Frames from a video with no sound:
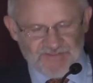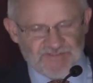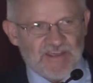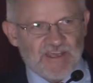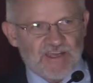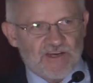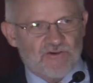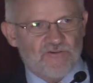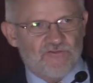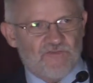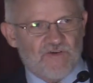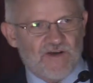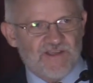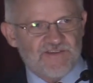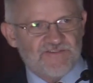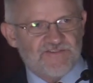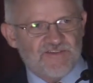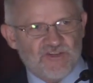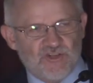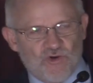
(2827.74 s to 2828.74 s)

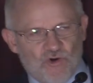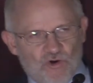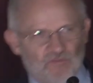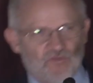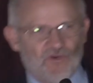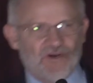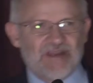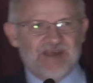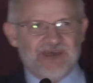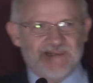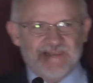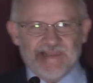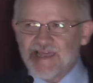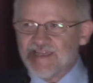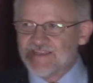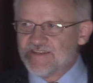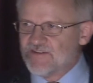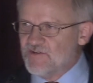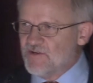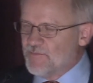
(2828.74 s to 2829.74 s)
sacrifice, and you overlay
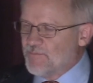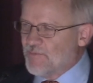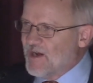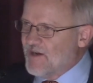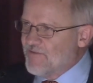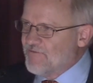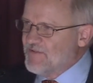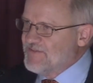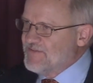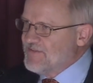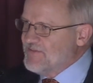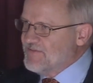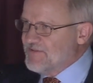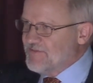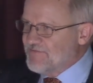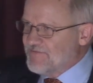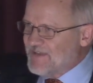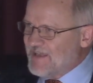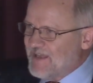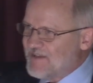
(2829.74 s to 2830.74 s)
that to the prophecies
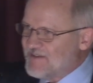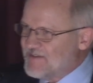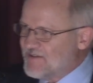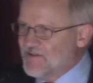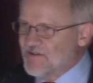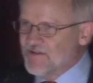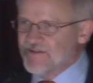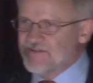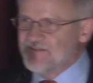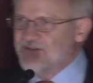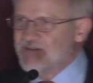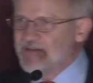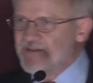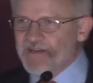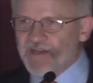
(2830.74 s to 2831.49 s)
of Daniel and